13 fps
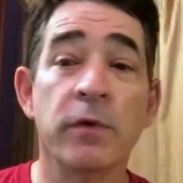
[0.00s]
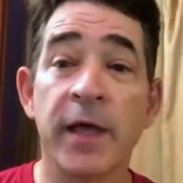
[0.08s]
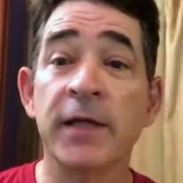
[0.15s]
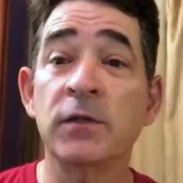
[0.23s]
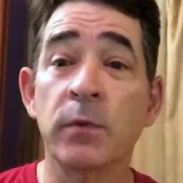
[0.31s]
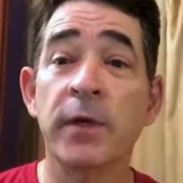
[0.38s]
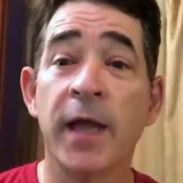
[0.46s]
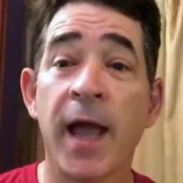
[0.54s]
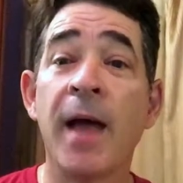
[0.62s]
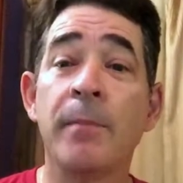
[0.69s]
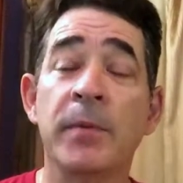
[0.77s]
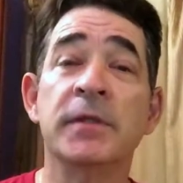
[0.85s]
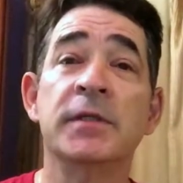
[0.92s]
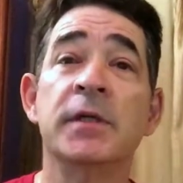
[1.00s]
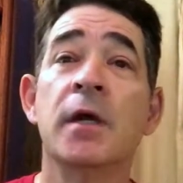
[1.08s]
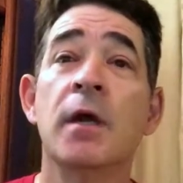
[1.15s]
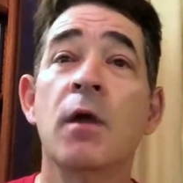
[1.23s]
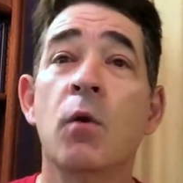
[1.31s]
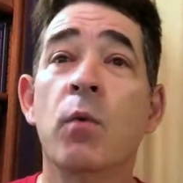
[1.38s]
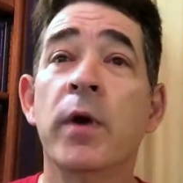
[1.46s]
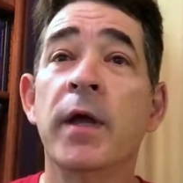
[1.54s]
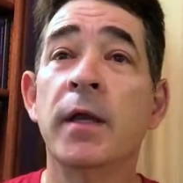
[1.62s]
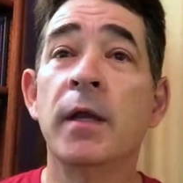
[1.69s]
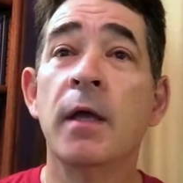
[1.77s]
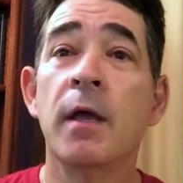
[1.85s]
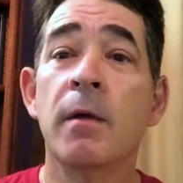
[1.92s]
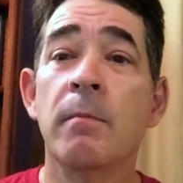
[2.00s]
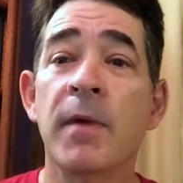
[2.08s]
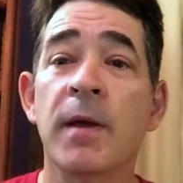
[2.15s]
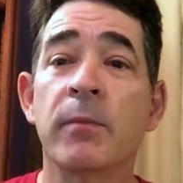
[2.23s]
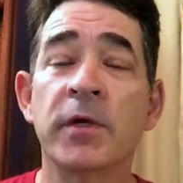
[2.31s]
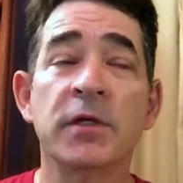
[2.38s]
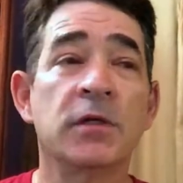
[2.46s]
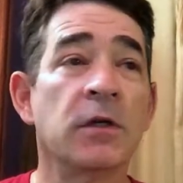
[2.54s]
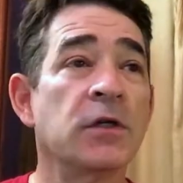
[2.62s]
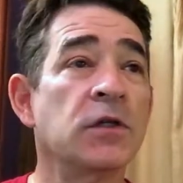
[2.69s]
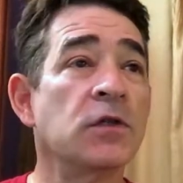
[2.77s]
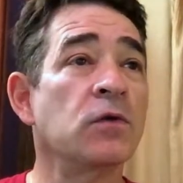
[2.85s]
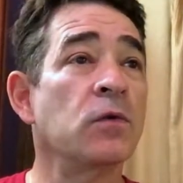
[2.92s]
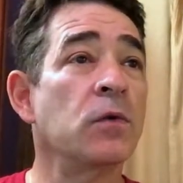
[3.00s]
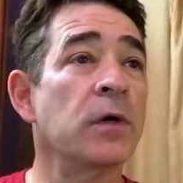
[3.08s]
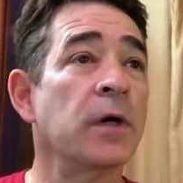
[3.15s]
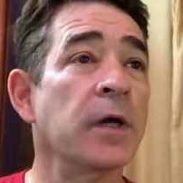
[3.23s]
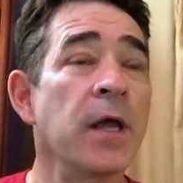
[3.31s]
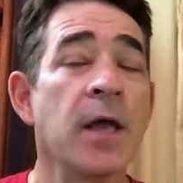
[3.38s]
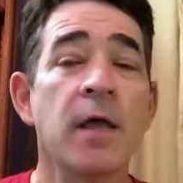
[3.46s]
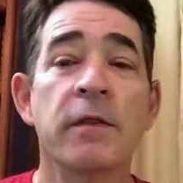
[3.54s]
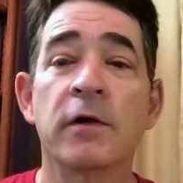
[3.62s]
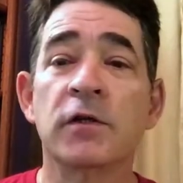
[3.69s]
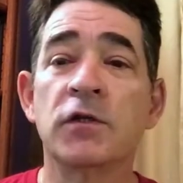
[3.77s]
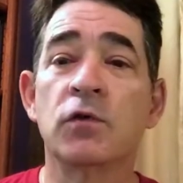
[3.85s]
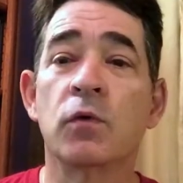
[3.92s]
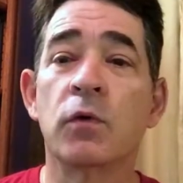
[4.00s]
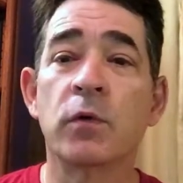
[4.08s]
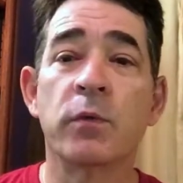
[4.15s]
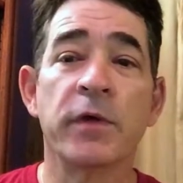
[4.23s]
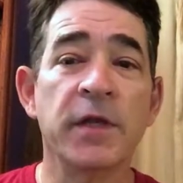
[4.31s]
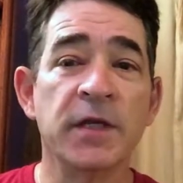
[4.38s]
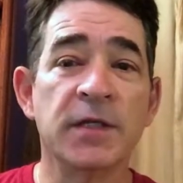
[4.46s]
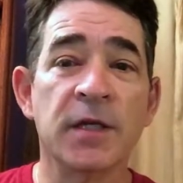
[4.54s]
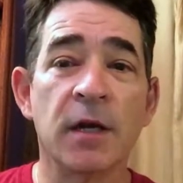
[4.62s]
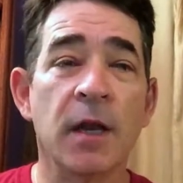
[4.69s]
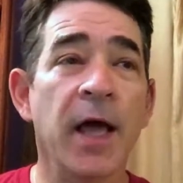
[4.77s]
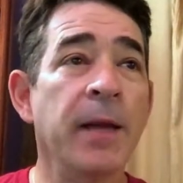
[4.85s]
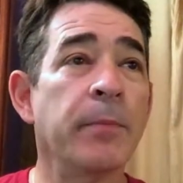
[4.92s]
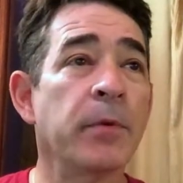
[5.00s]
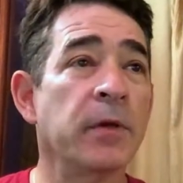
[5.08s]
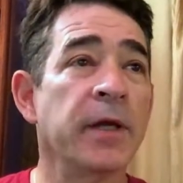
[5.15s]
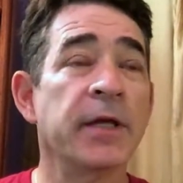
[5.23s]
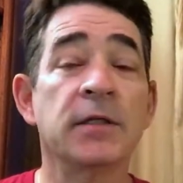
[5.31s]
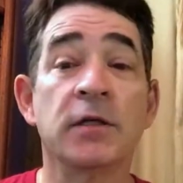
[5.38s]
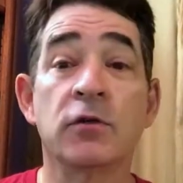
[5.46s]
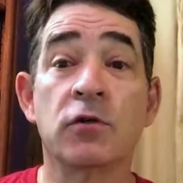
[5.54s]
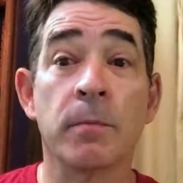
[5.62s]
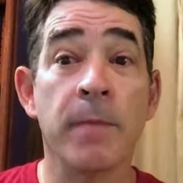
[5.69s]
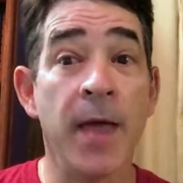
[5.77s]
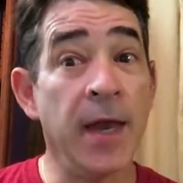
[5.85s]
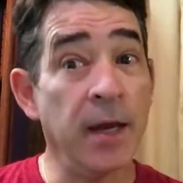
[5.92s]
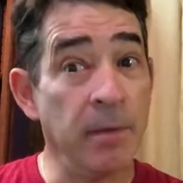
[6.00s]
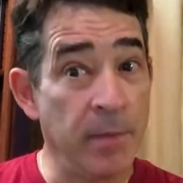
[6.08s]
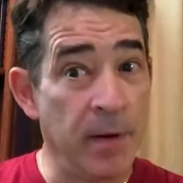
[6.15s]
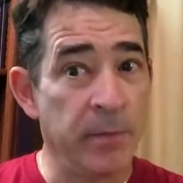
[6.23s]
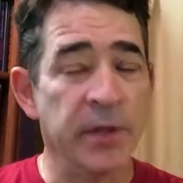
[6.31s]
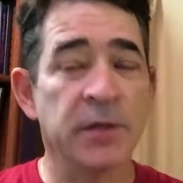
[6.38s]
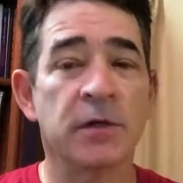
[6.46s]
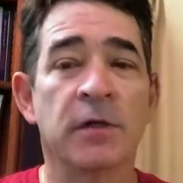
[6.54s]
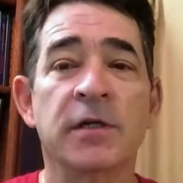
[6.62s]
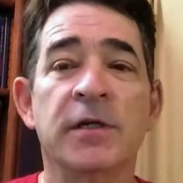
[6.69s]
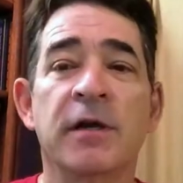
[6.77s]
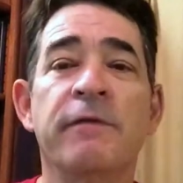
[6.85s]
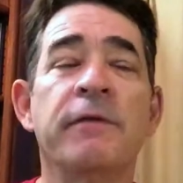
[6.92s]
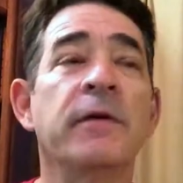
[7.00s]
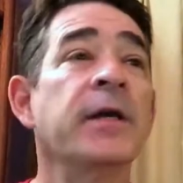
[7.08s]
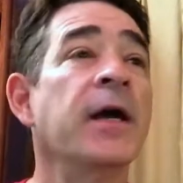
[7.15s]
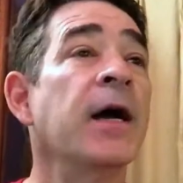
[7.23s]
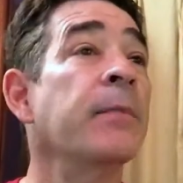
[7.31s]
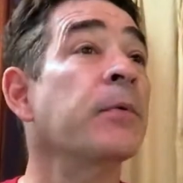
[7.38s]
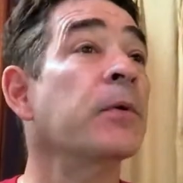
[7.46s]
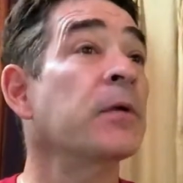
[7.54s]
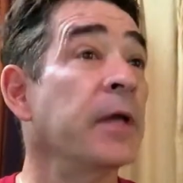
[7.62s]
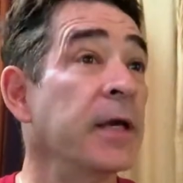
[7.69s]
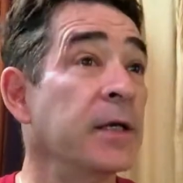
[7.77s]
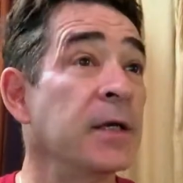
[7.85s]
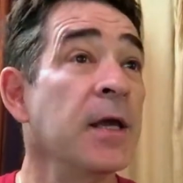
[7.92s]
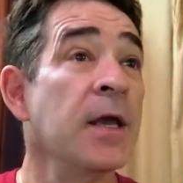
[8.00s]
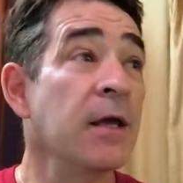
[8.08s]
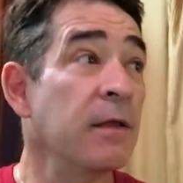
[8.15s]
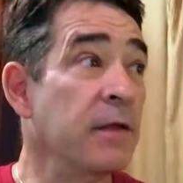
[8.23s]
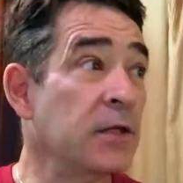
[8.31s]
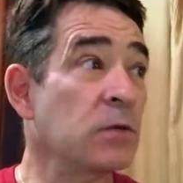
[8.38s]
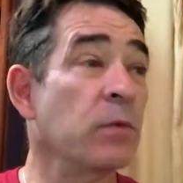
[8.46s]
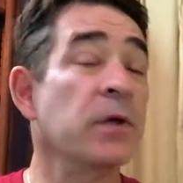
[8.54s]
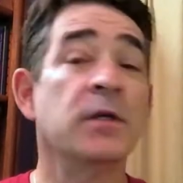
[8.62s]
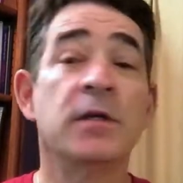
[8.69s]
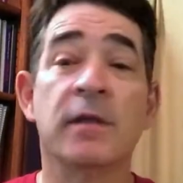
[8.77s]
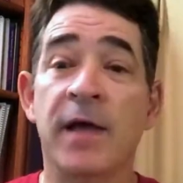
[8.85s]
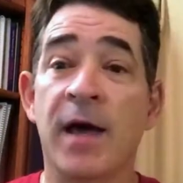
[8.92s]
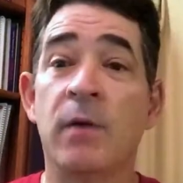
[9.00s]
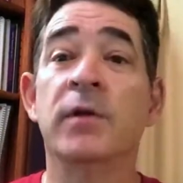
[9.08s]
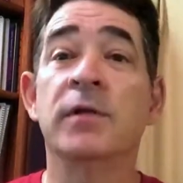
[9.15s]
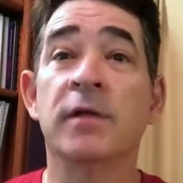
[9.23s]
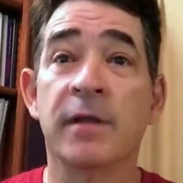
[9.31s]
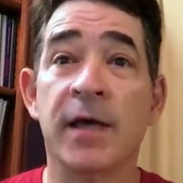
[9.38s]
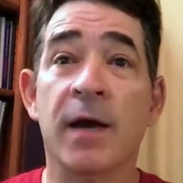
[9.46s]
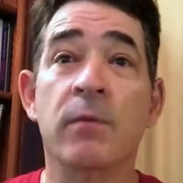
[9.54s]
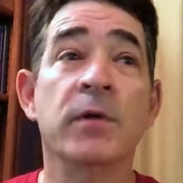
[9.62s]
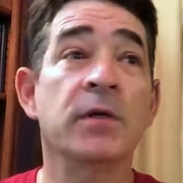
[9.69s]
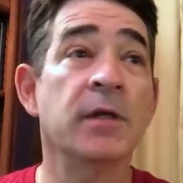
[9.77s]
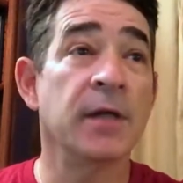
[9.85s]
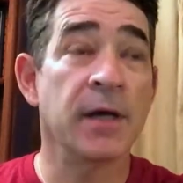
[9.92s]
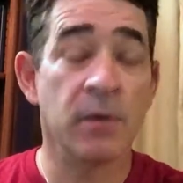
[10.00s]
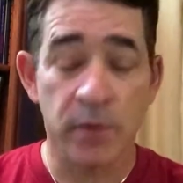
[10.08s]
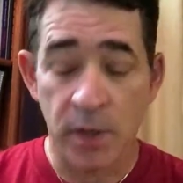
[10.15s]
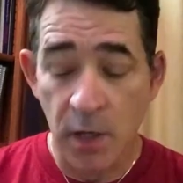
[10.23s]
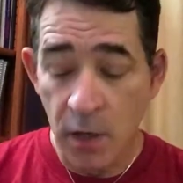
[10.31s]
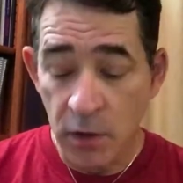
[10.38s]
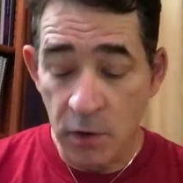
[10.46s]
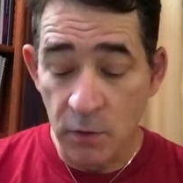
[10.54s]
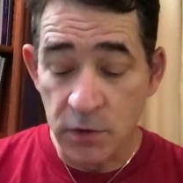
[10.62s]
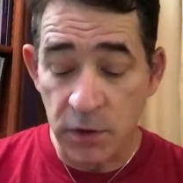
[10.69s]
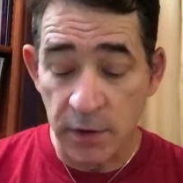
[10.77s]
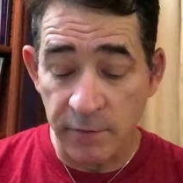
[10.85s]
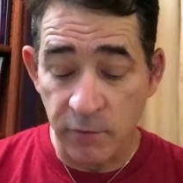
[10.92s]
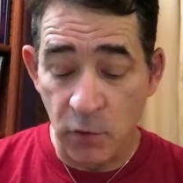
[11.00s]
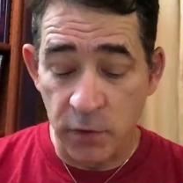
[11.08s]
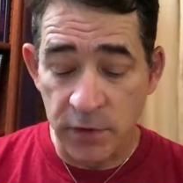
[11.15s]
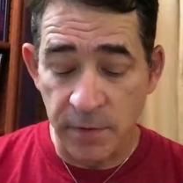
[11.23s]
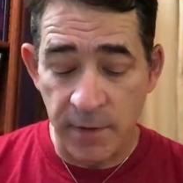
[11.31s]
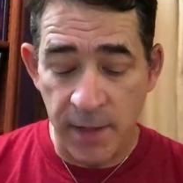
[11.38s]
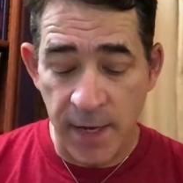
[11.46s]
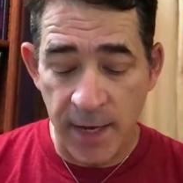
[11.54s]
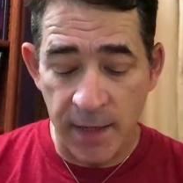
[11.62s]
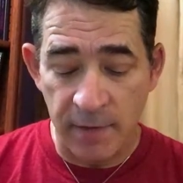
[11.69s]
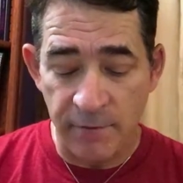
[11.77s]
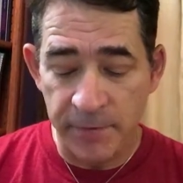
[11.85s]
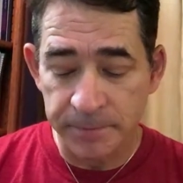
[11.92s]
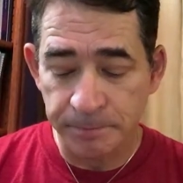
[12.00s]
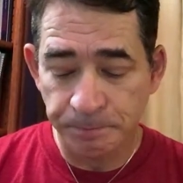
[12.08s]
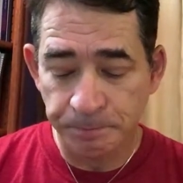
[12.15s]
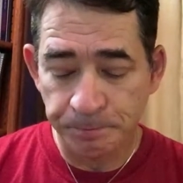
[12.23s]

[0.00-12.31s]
Well, that's what happens when memories are stored. They're stored with these little hyperlinks, and traumatic memories are definitely hyperlinked. This one to that one to that one to that one, usually, of course, in the negative.